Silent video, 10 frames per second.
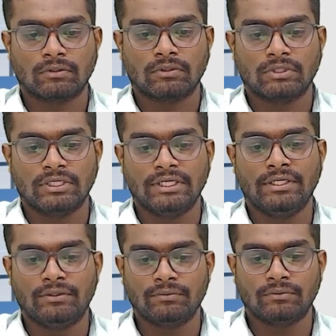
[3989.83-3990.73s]

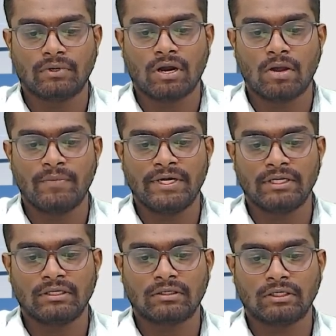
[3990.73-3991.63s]
into raw
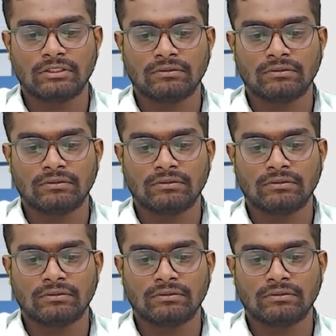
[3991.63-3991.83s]
material cost